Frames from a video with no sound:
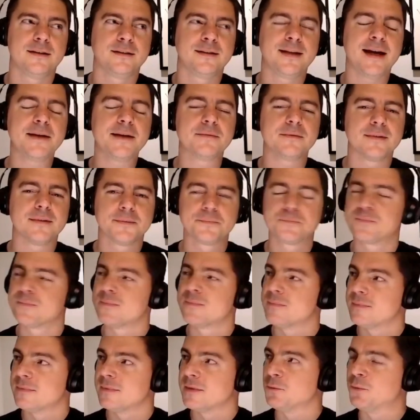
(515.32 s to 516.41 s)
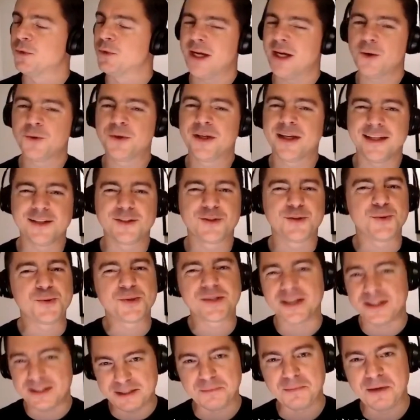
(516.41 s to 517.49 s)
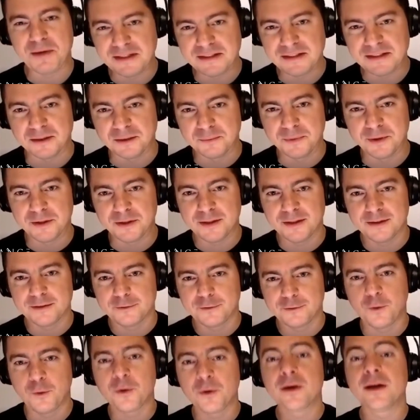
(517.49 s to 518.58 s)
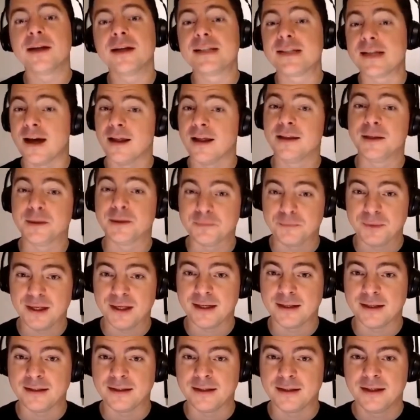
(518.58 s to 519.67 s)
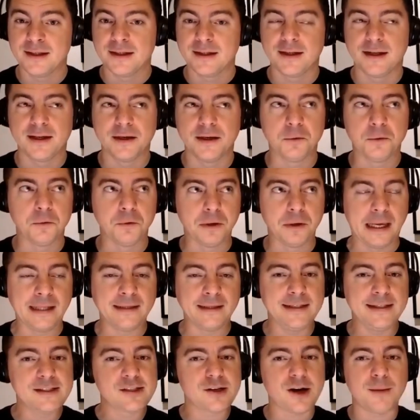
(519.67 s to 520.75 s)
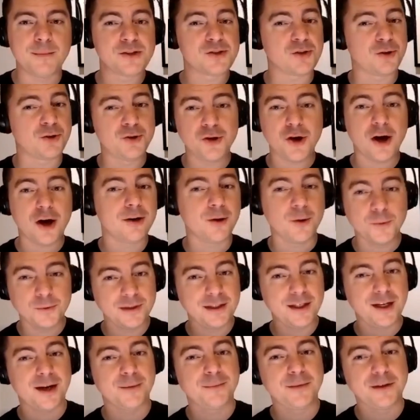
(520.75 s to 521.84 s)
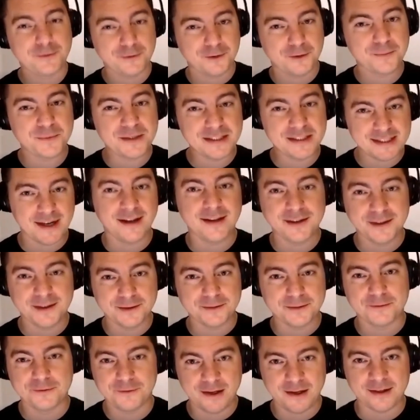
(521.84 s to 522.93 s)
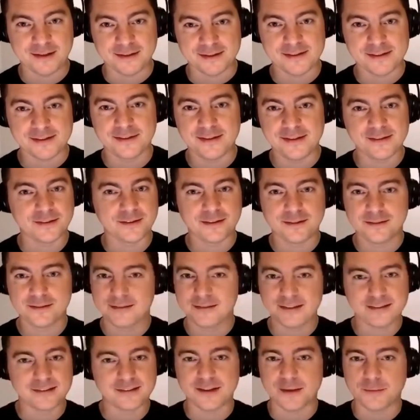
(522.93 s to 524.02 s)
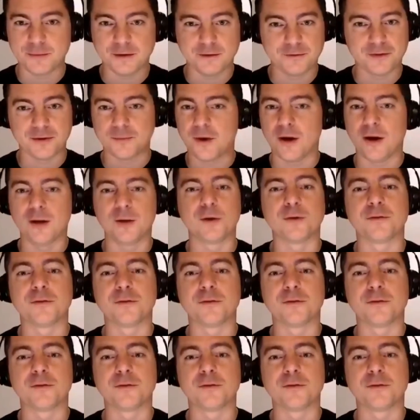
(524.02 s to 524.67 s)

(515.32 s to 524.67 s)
That, without getting too sentimental, but for an Italian band, and these comments are not only coming from Italian fans, this is coming from all